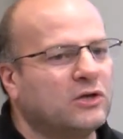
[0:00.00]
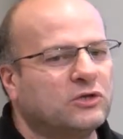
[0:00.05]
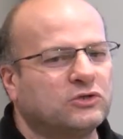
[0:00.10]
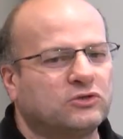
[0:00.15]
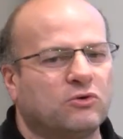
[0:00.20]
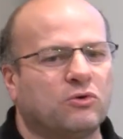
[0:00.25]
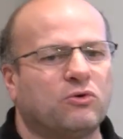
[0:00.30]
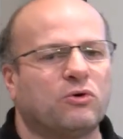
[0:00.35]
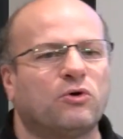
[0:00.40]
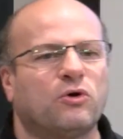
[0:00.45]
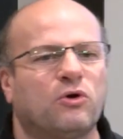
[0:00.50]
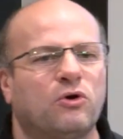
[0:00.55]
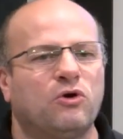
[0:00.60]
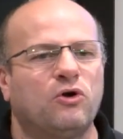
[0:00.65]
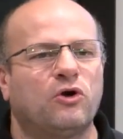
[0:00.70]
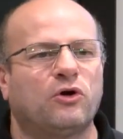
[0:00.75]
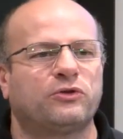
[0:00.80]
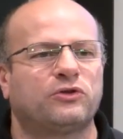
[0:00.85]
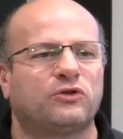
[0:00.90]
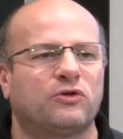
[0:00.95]
So a
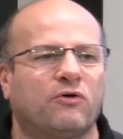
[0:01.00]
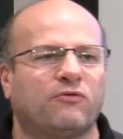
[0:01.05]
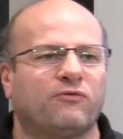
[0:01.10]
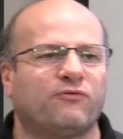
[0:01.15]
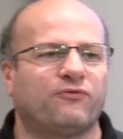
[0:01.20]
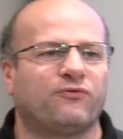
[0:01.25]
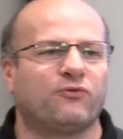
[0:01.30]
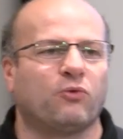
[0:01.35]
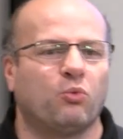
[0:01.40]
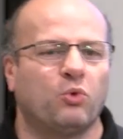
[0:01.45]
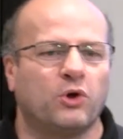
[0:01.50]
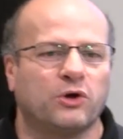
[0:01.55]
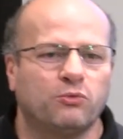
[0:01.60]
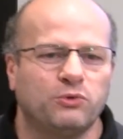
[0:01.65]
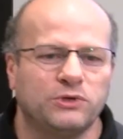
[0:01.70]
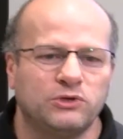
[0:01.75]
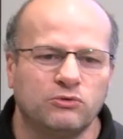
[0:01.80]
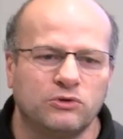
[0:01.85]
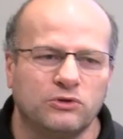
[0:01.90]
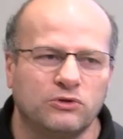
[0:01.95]
lot of work
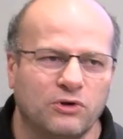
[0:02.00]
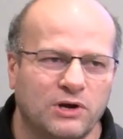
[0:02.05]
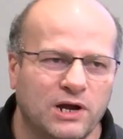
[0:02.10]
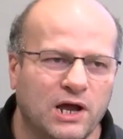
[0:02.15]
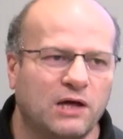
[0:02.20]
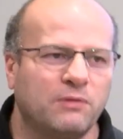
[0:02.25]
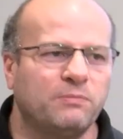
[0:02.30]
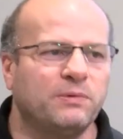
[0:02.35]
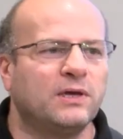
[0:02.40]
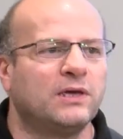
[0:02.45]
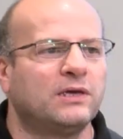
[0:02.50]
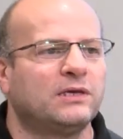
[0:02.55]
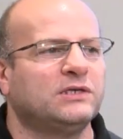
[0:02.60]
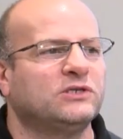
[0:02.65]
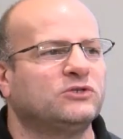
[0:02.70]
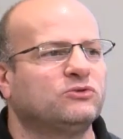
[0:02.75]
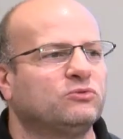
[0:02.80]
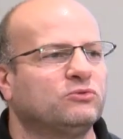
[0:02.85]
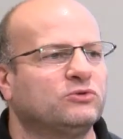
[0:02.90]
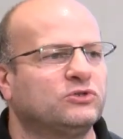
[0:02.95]
we do in the lab
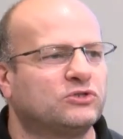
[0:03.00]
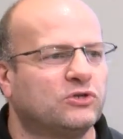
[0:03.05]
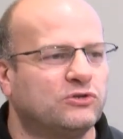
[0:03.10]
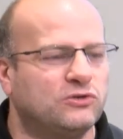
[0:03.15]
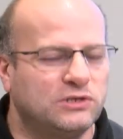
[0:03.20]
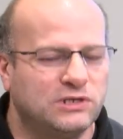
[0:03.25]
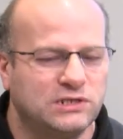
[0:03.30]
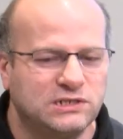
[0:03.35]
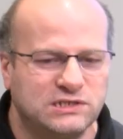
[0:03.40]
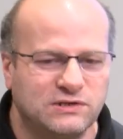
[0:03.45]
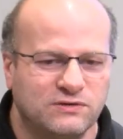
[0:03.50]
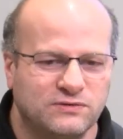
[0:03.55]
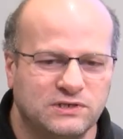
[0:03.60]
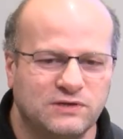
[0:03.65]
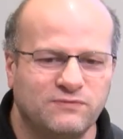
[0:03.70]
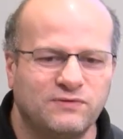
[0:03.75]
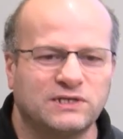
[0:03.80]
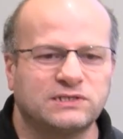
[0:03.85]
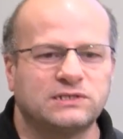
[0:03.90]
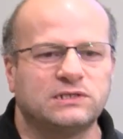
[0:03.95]
is to study this
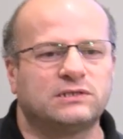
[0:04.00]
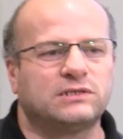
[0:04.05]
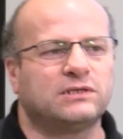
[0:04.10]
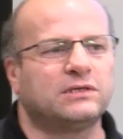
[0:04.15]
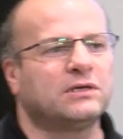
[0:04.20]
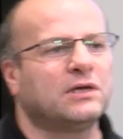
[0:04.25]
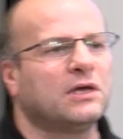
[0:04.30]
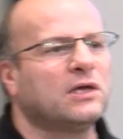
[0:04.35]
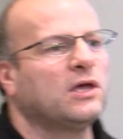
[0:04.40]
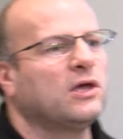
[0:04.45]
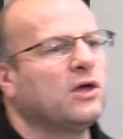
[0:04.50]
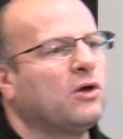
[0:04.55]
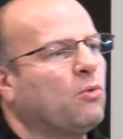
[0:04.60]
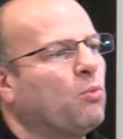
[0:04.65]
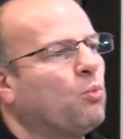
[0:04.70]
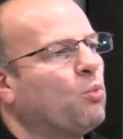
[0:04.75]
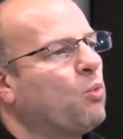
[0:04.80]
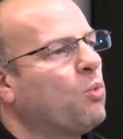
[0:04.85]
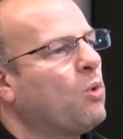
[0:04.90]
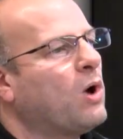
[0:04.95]
diversity,
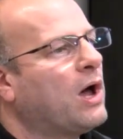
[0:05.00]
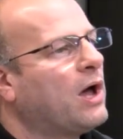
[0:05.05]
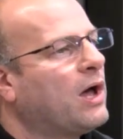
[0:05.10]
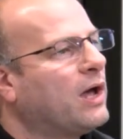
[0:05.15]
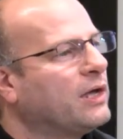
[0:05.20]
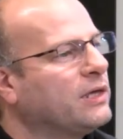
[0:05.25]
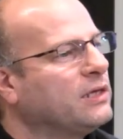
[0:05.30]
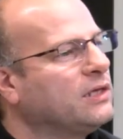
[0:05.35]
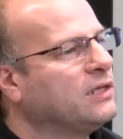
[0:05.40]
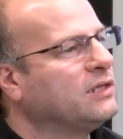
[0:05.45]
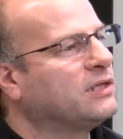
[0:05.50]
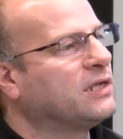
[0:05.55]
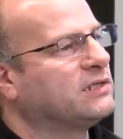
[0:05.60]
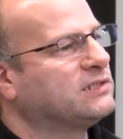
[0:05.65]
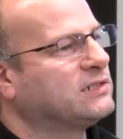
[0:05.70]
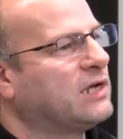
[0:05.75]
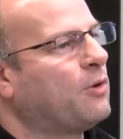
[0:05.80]
why it has